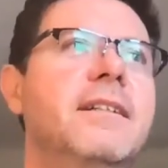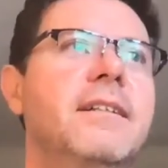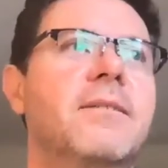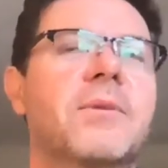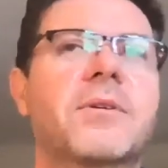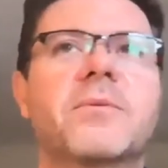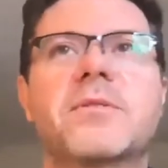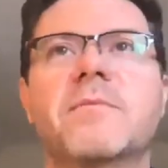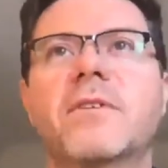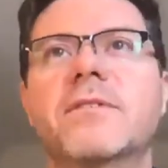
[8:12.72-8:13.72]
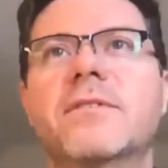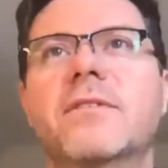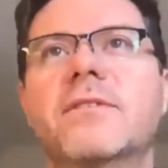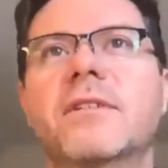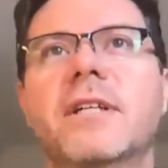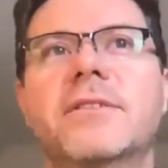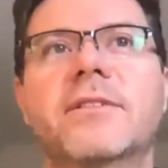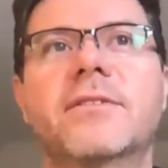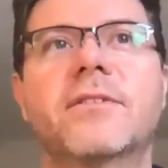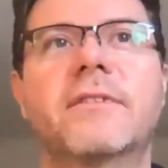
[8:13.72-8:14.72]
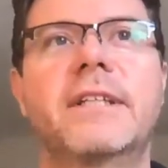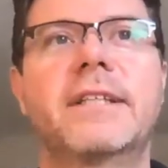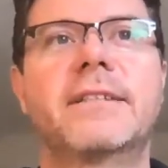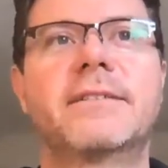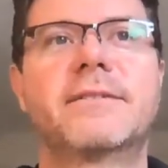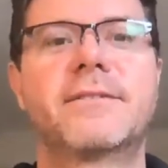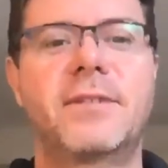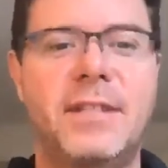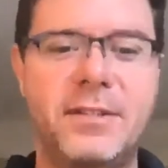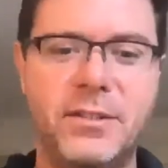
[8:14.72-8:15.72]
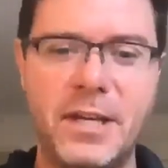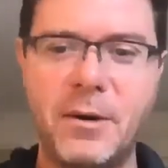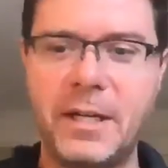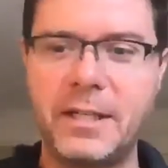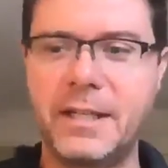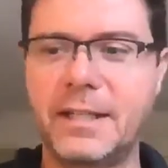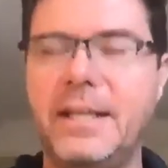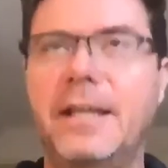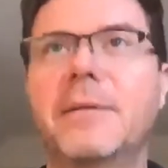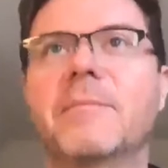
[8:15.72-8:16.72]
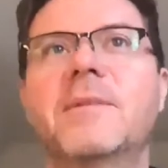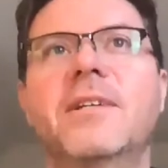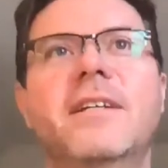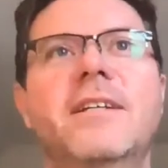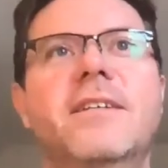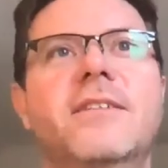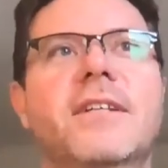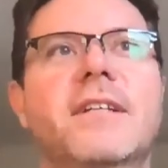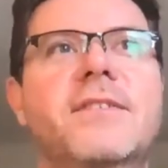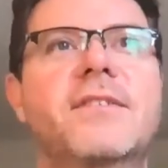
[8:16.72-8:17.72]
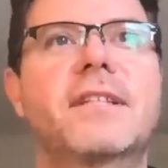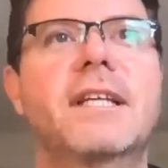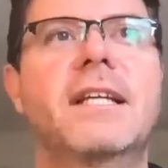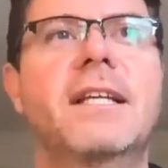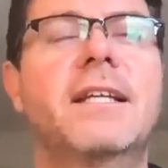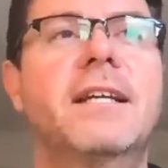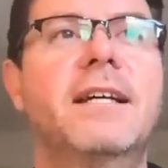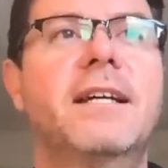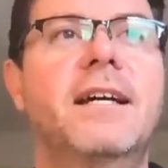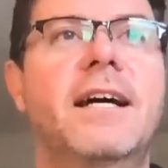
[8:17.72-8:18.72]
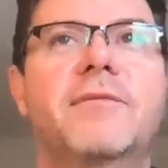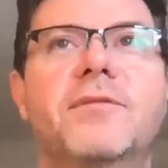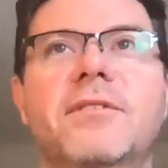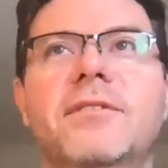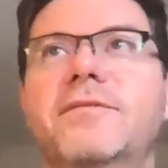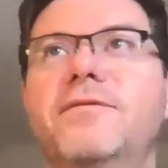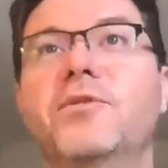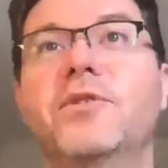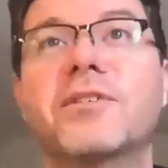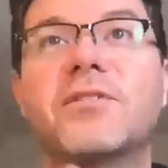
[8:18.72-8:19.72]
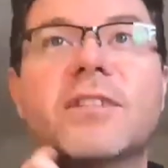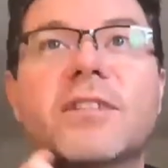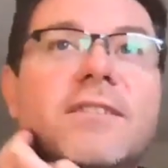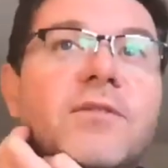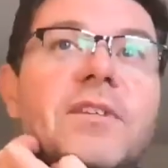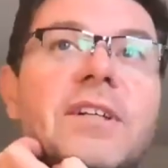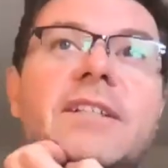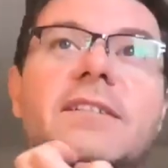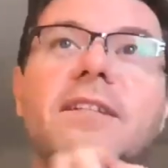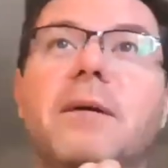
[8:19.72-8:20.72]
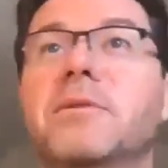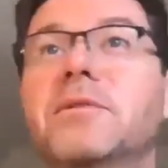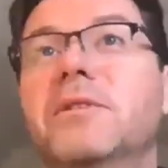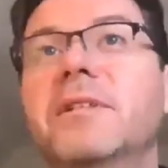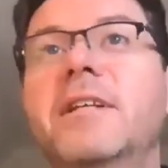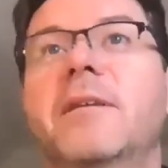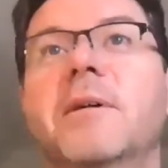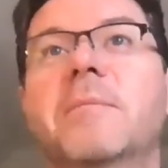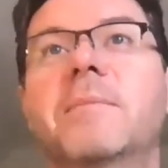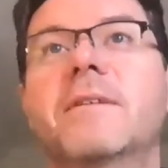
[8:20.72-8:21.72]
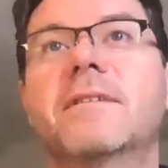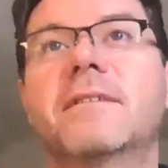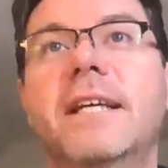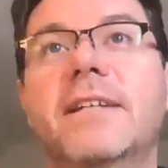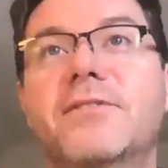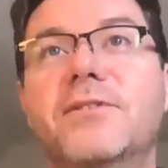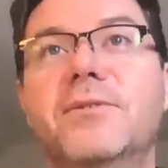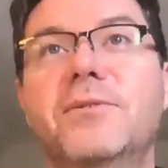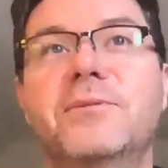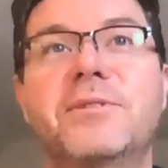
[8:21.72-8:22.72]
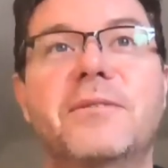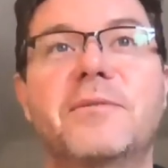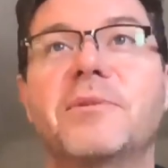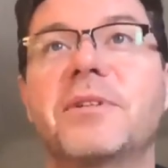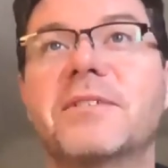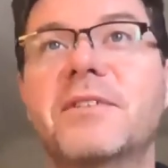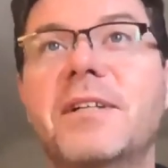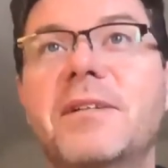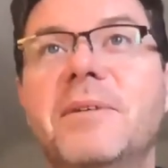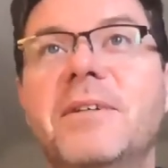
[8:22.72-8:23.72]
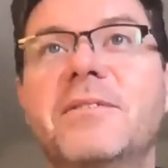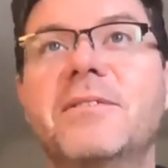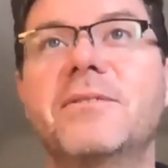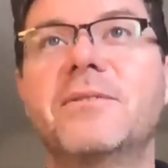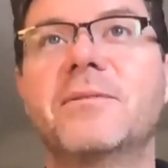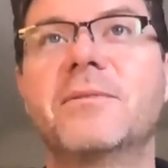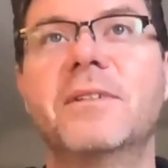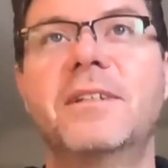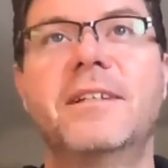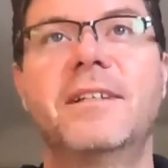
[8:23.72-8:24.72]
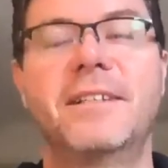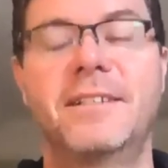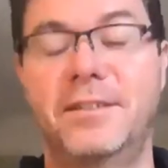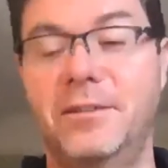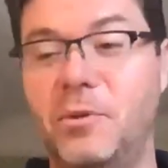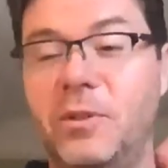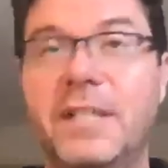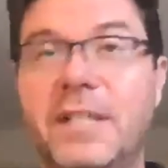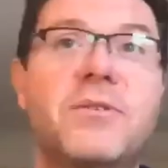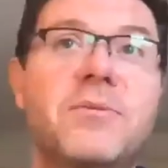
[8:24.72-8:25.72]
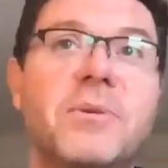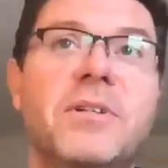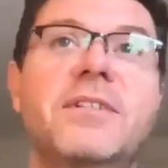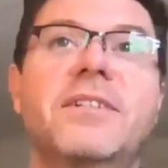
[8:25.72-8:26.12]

worked with some friends at the Geologic Survey. And so that's how I kind of came to this. And then after a few years at UVic, an opportunity came up at ASU, which I was pretty excited about, to do more desert work,